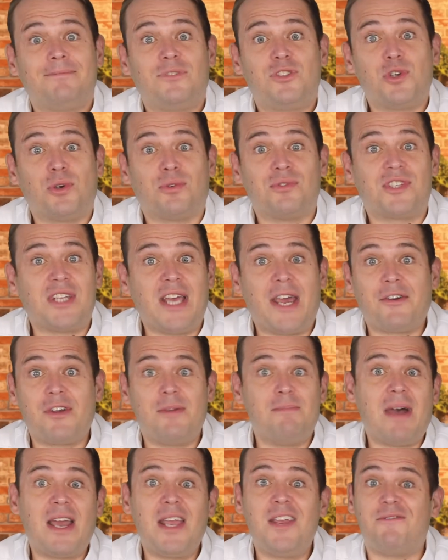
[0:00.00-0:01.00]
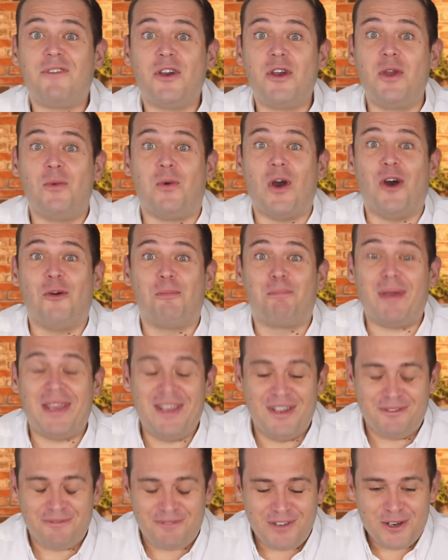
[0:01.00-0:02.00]
John Terry may very well be
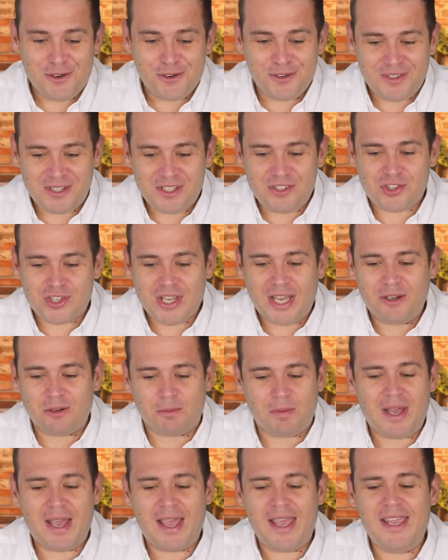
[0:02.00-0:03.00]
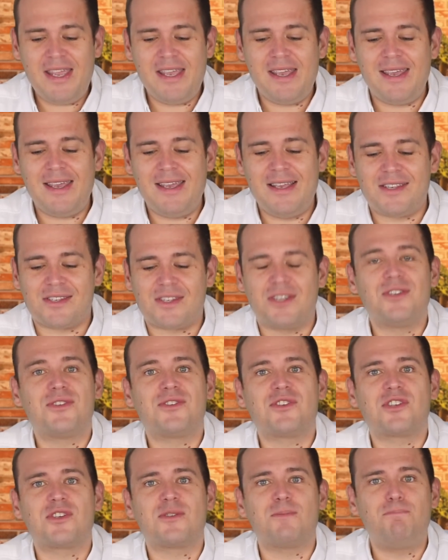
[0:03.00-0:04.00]
a viewer of this channel, but he is
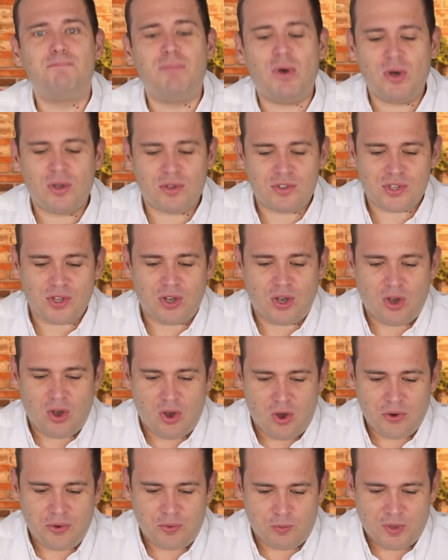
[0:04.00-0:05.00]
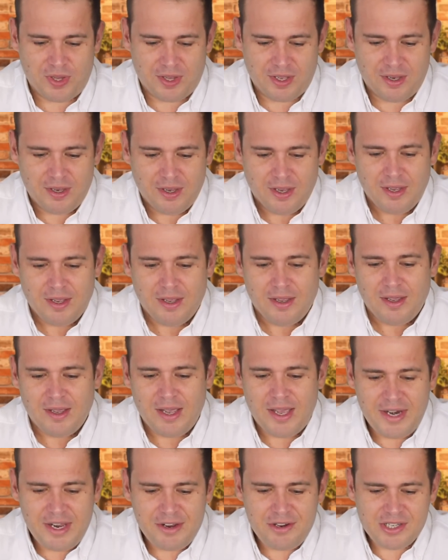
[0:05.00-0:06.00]
spot on with it.
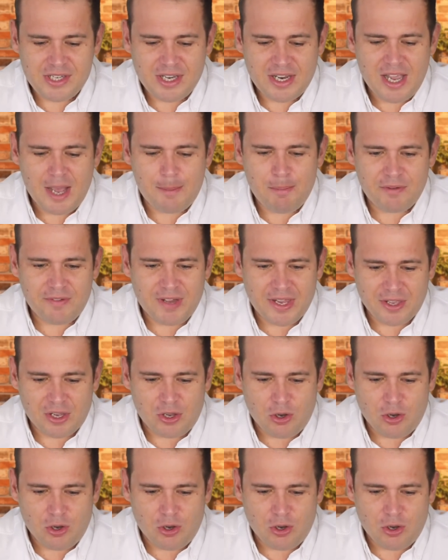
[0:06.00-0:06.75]
And there is a couple of other